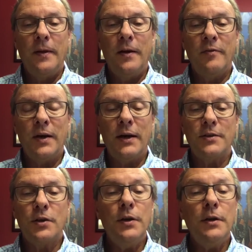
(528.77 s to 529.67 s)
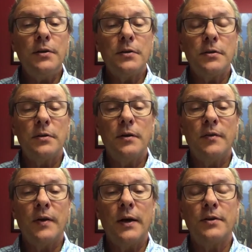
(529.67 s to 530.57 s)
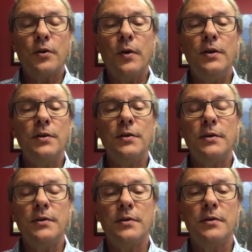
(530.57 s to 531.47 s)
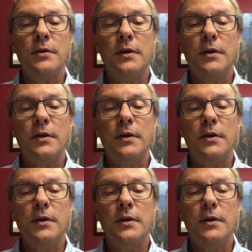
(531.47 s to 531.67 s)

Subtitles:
of God's goodness, of God's graciousness,